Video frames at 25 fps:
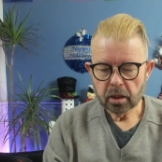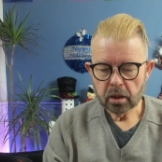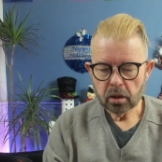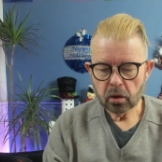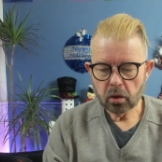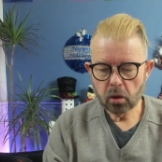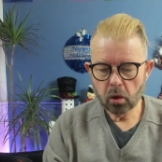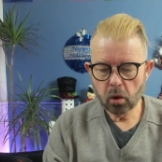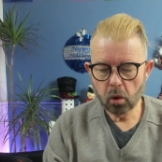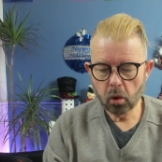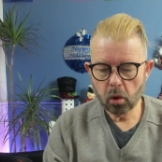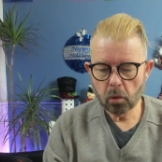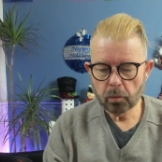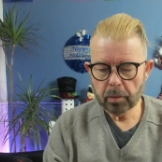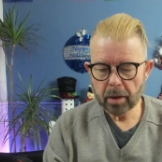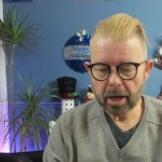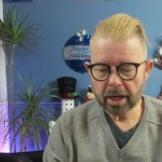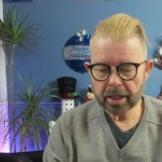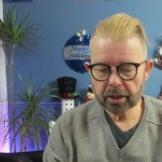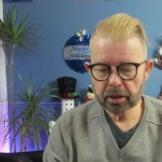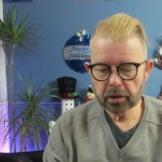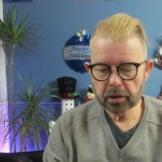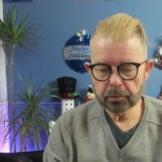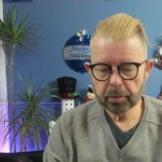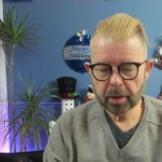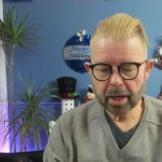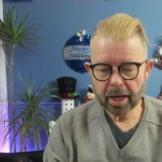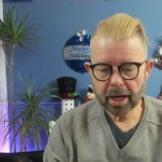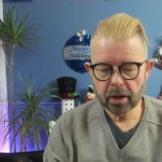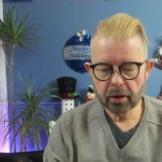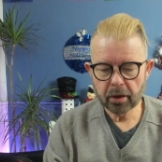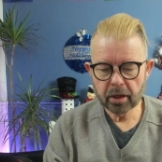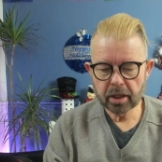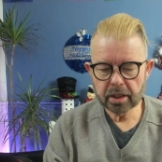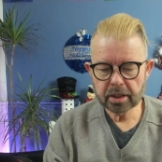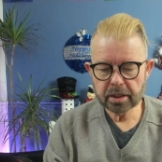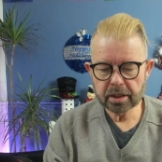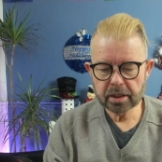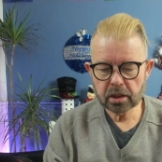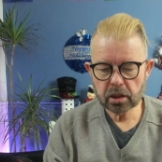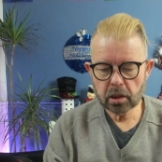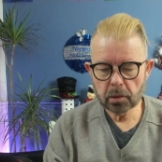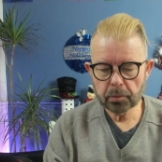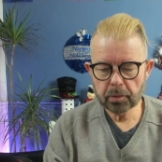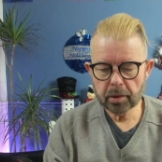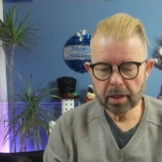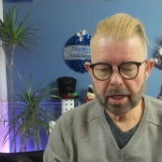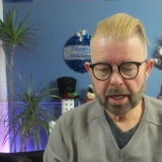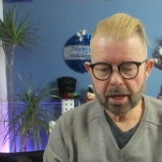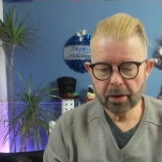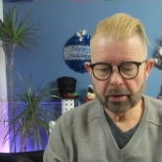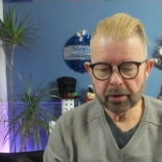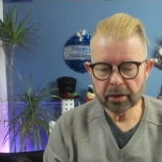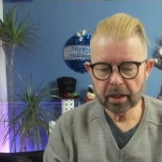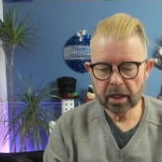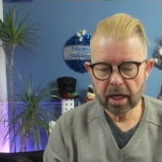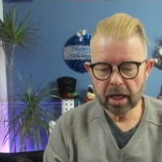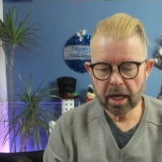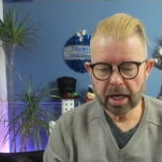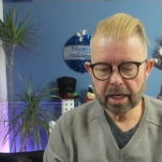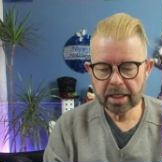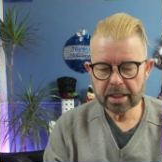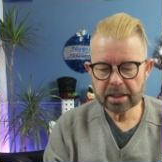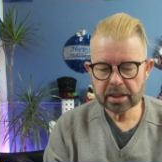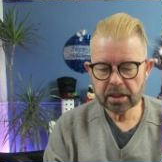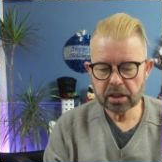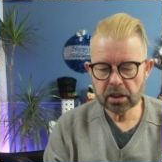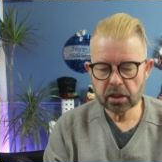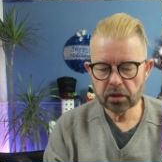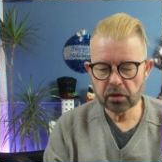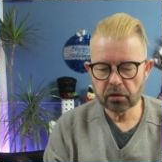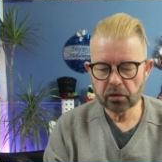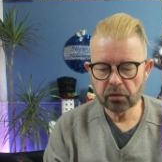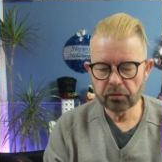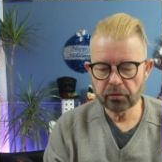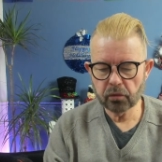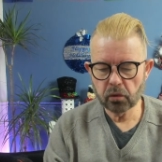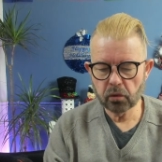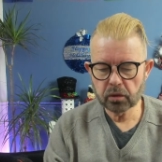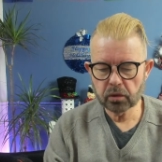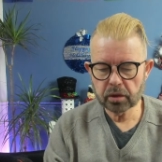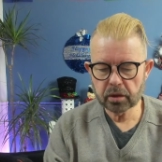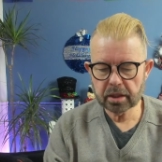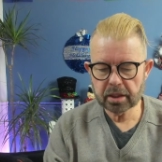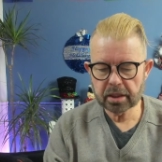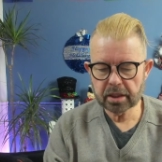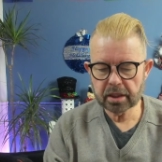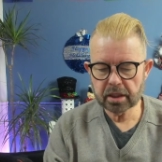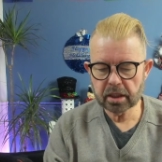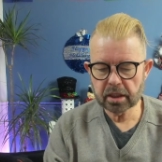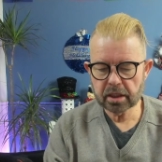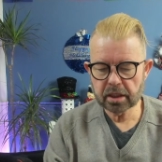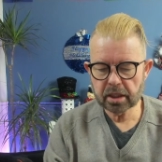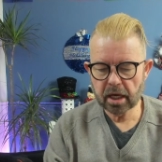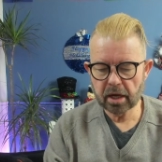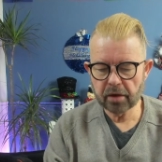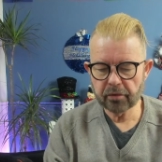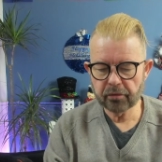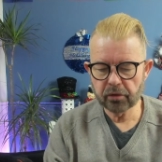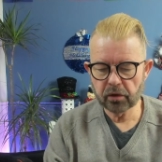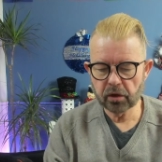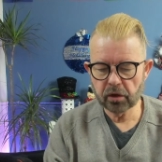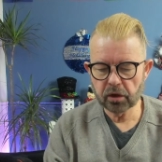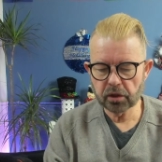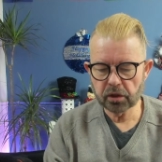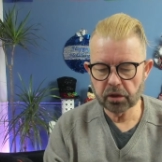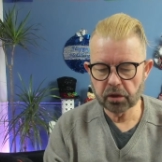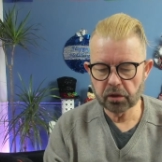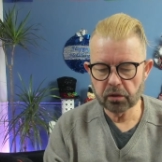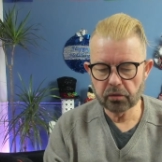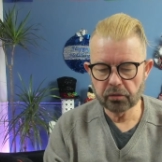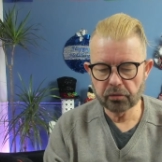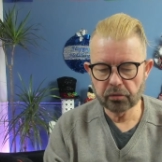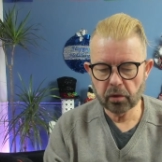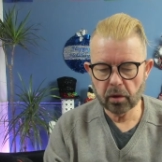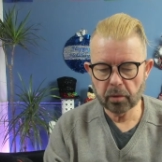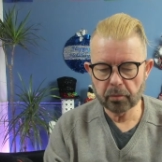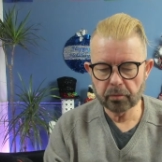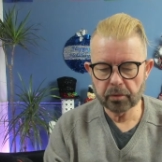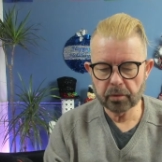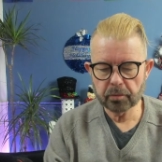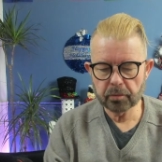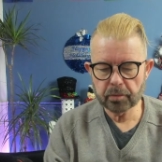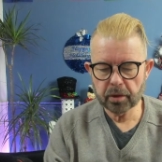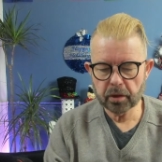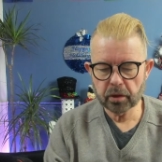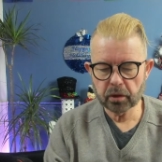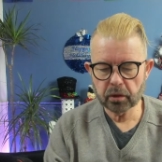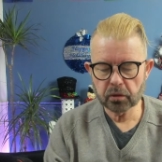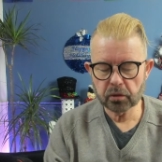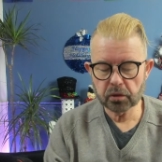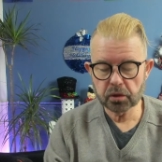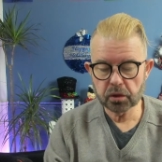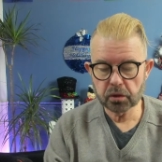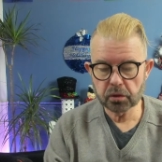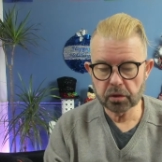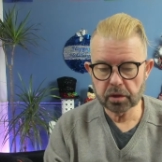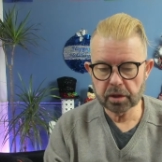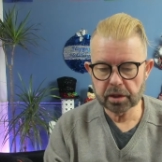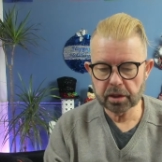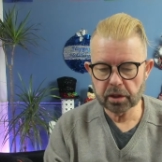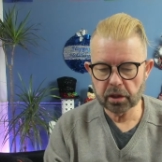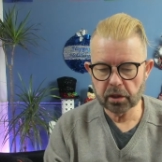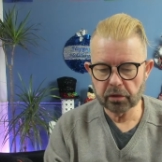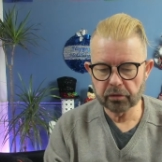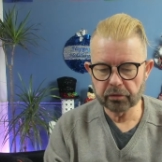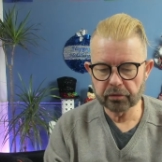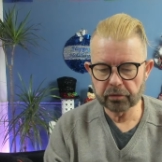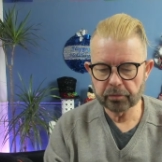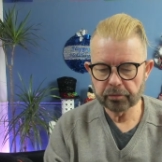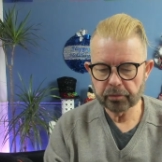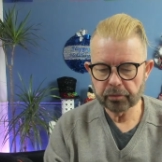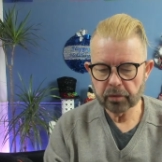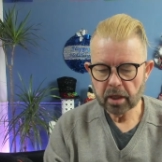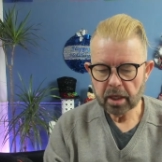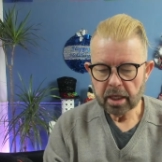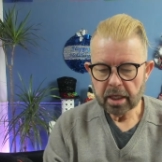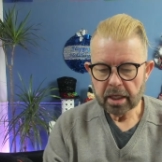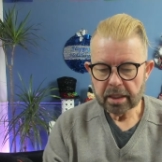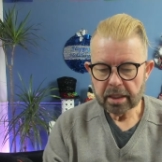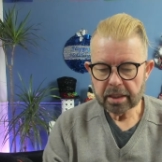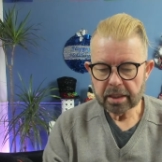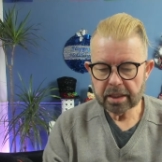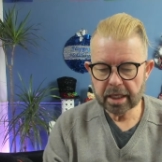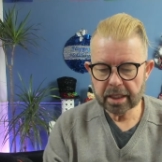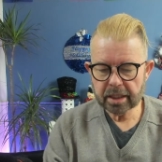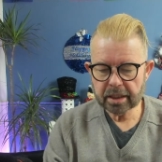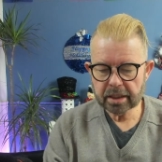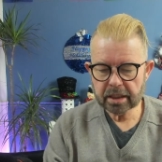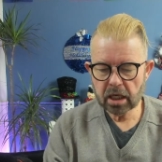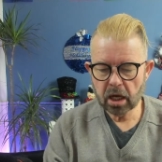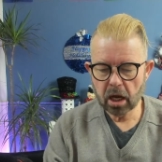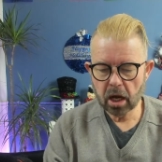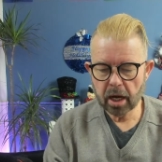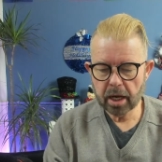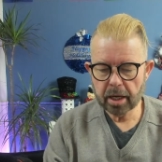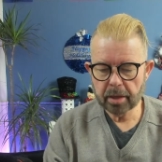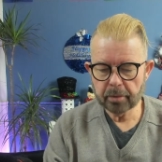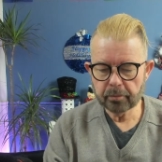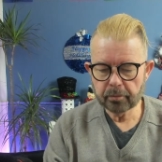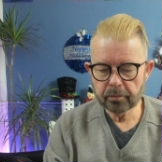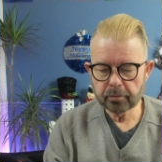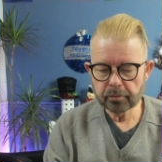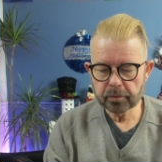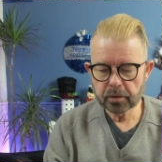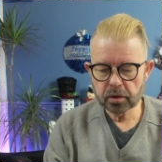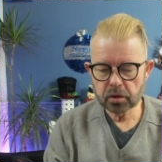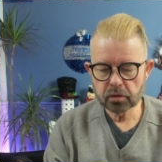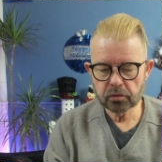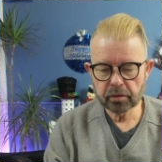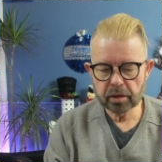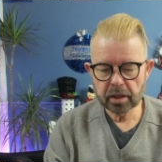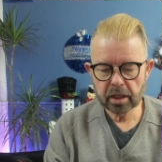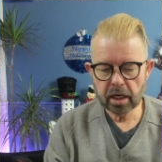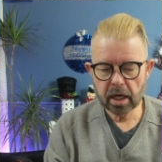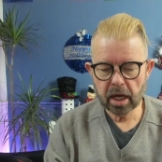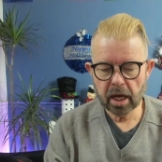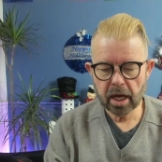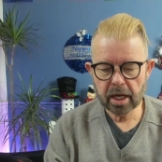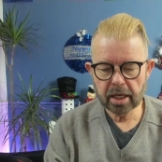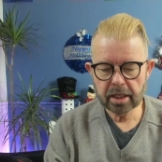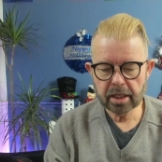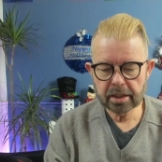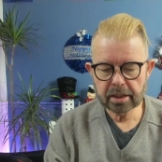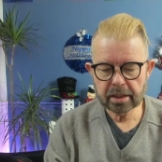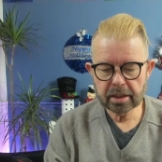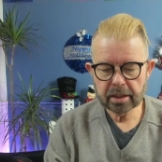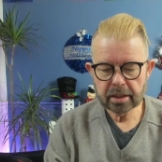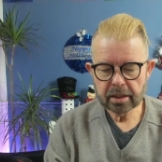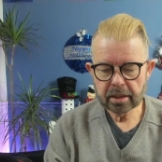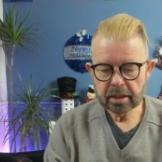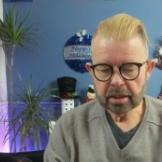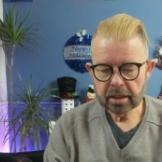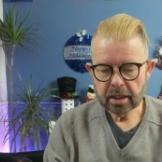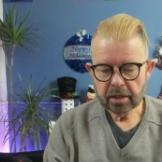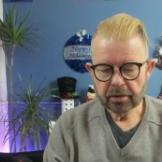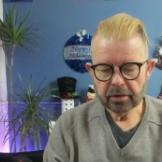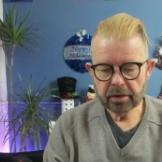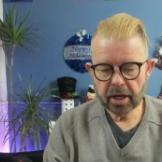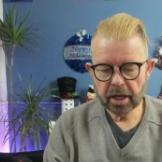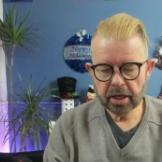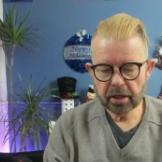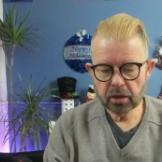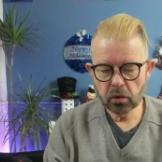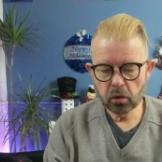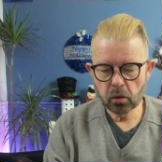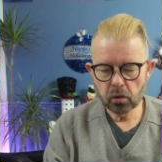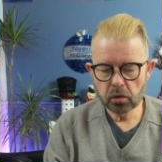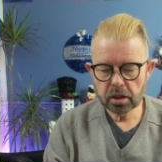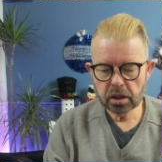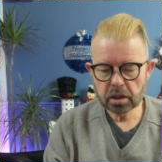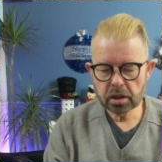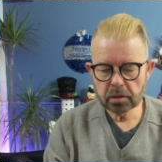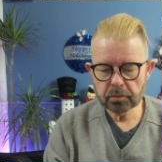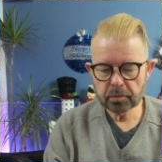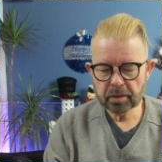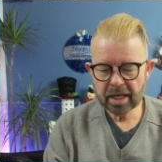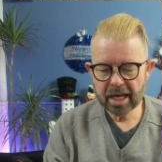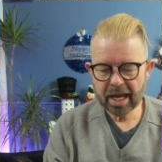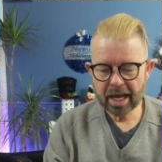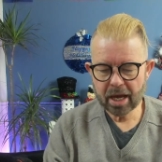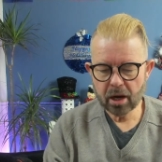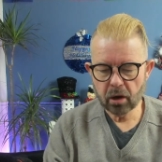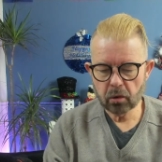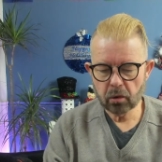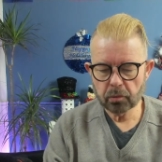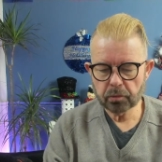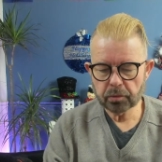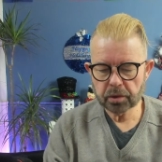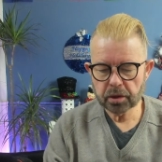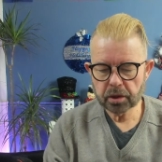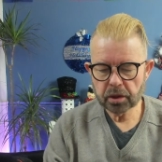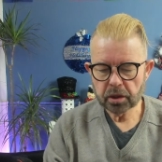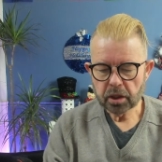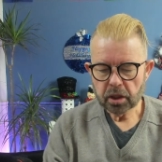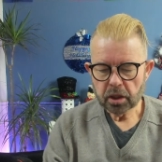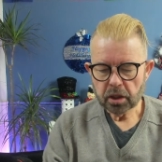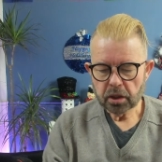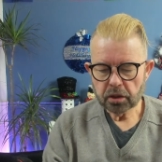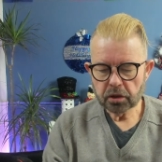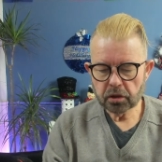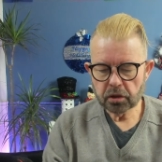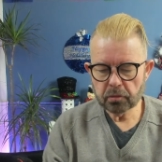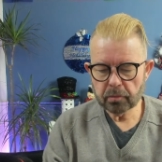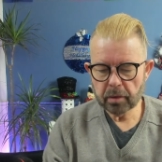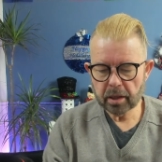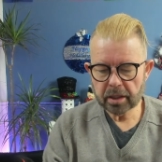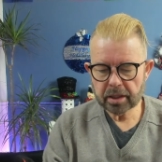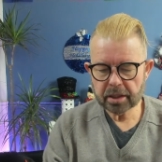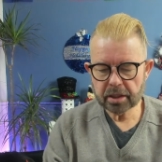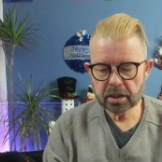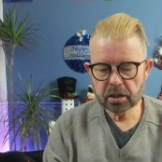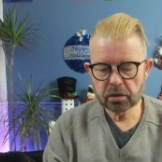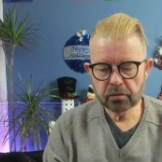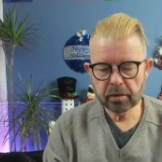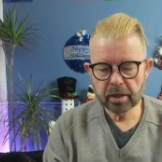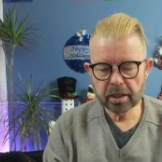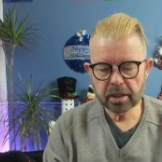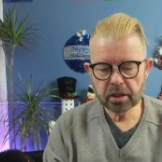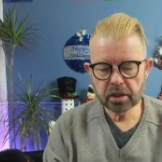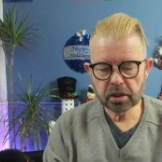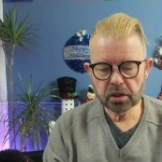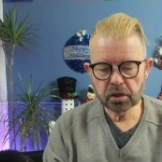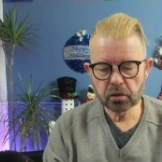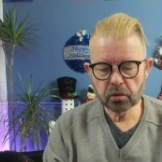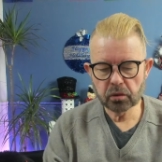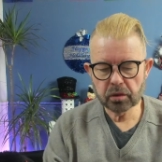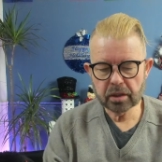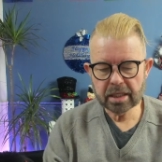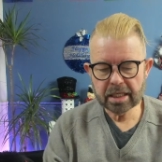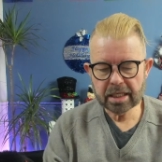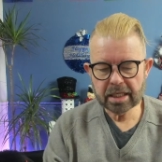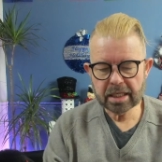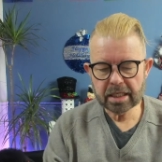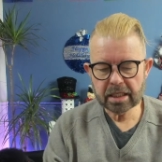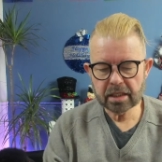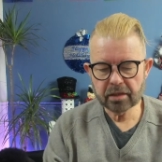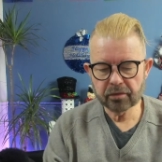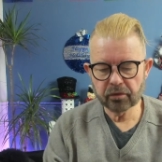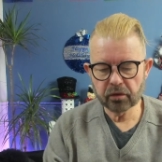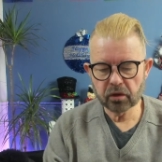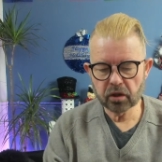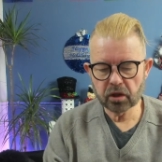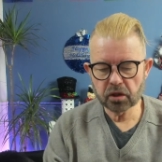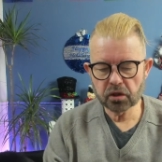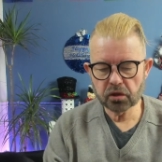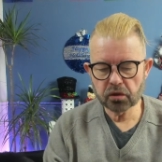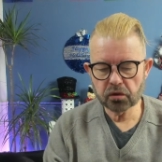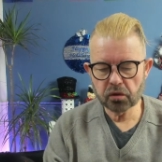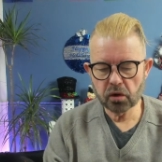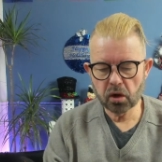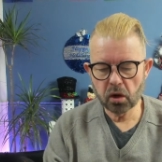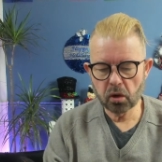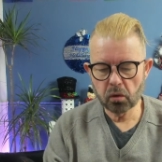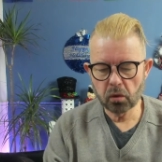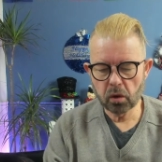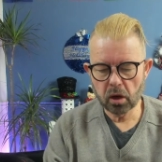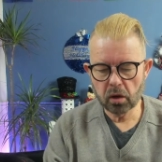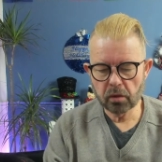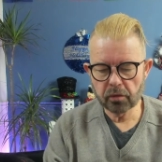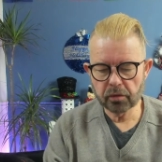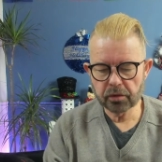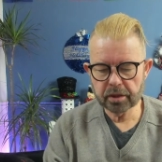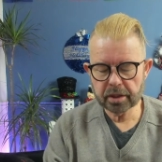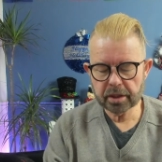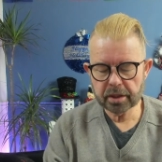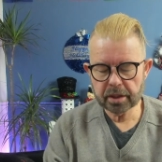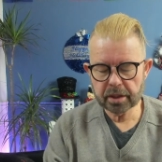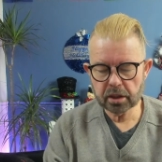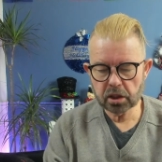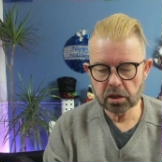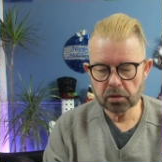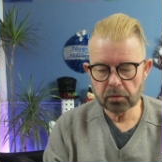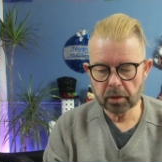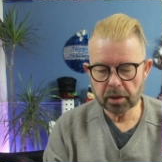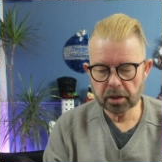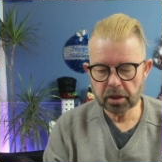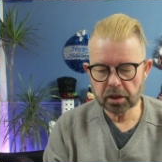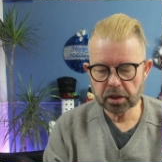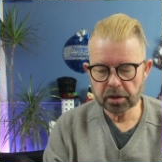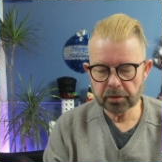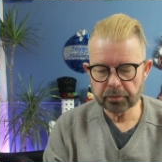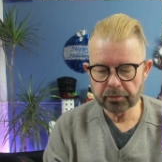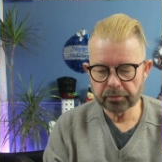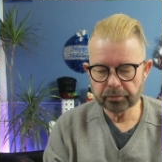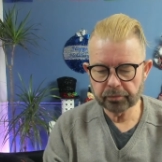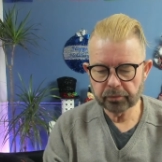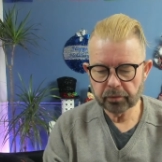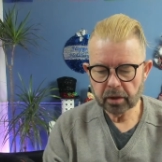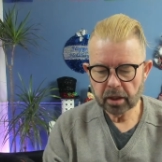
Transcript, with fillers: call back your power and stop allowing external forces to divert you from the miracles you deserve. Take time to realize that in order to be helped, you must surrender your need for control over the situation.